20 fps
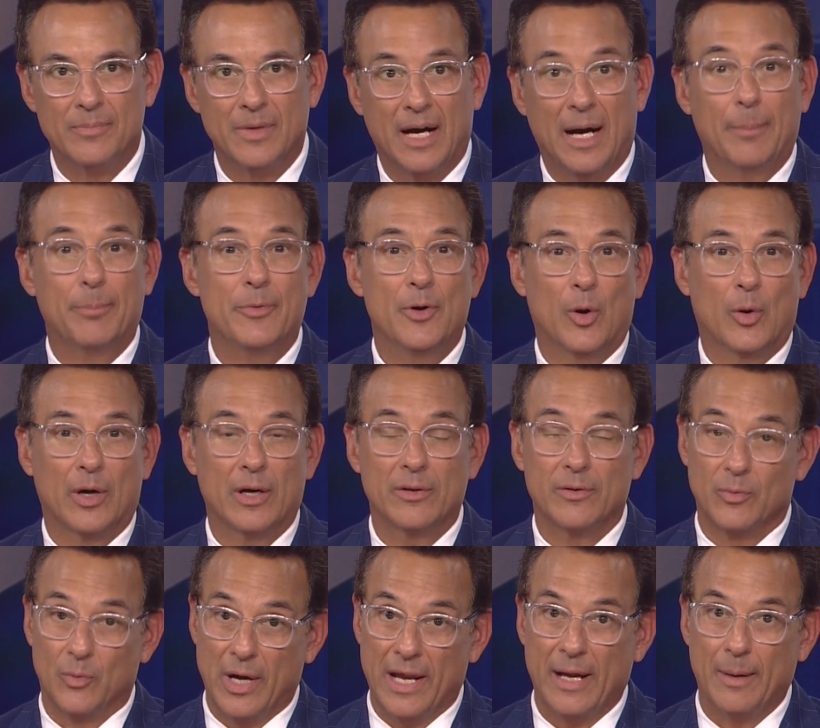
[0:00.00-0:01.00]
Up
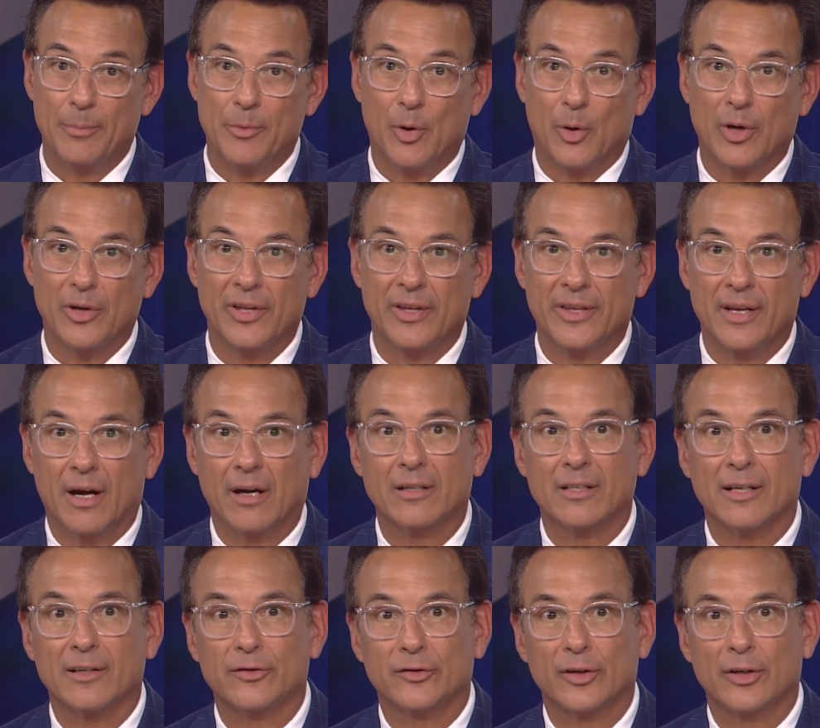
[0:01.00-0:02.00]
north, way up north in the
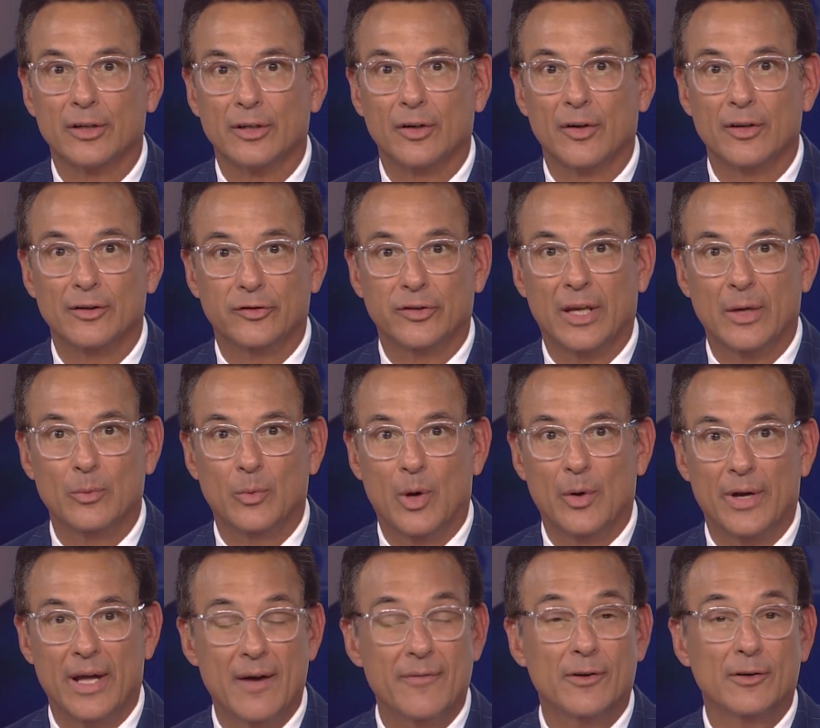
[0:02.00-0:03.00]
Arctic Circle, the sun
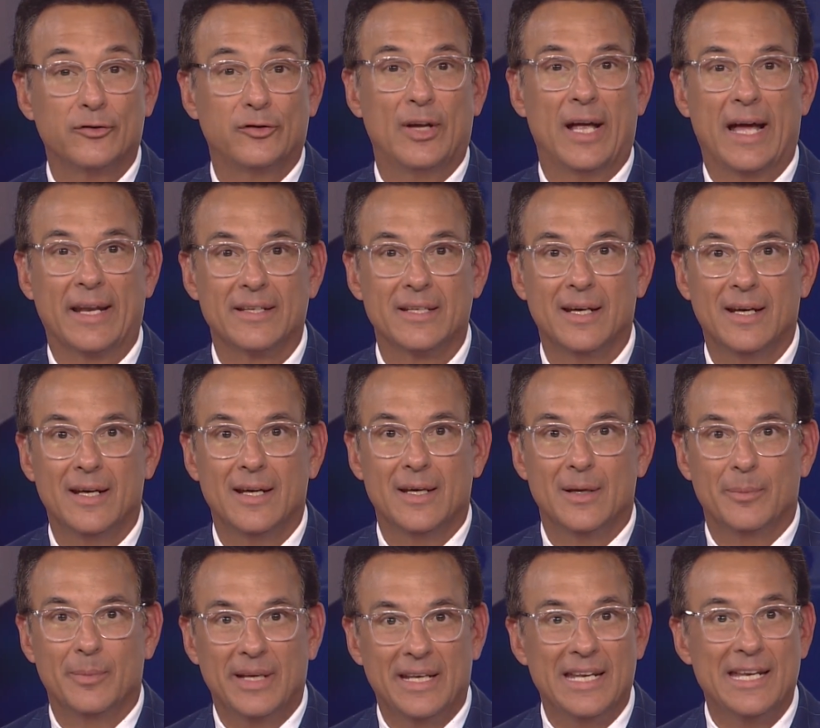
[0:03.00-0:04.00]
won't ever set,
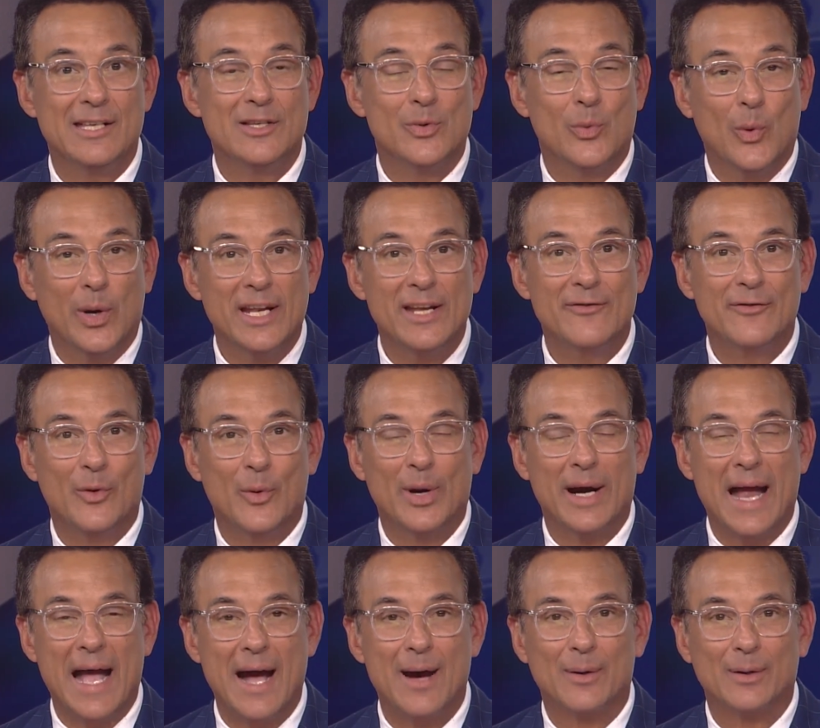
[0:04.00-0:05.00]
meaning
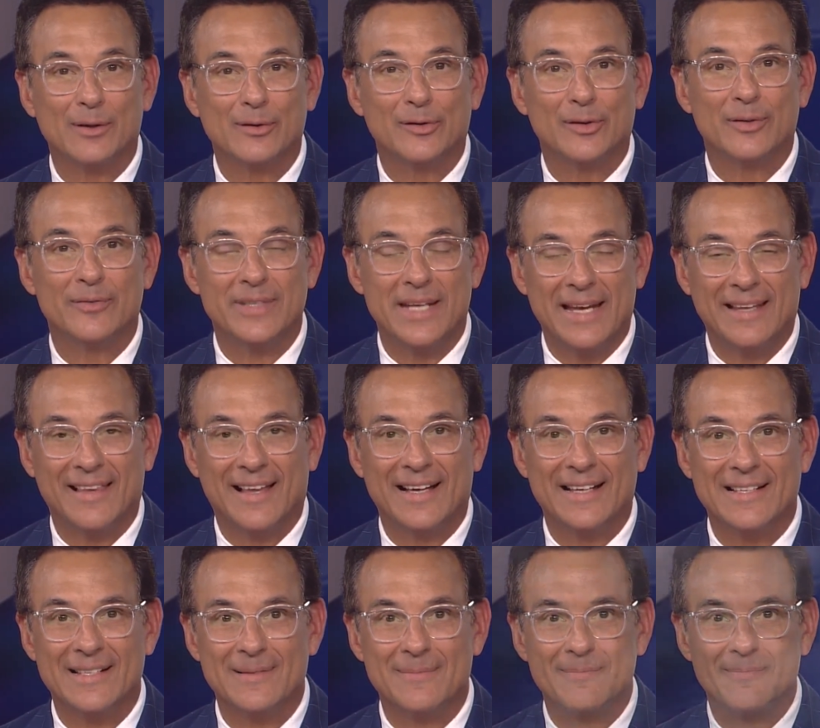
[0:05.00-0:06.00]
24 hours of
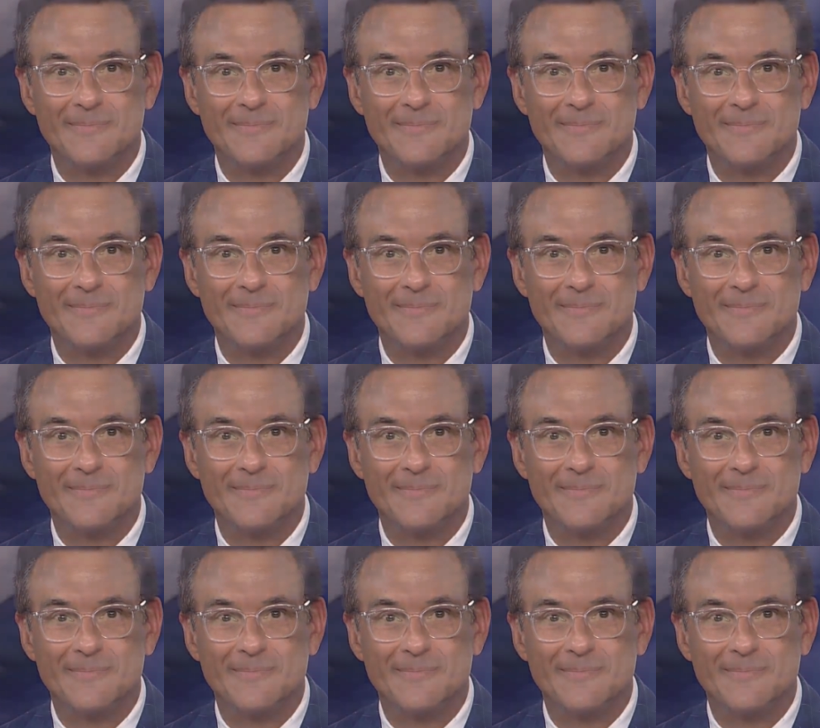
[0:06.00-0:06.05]
daylight.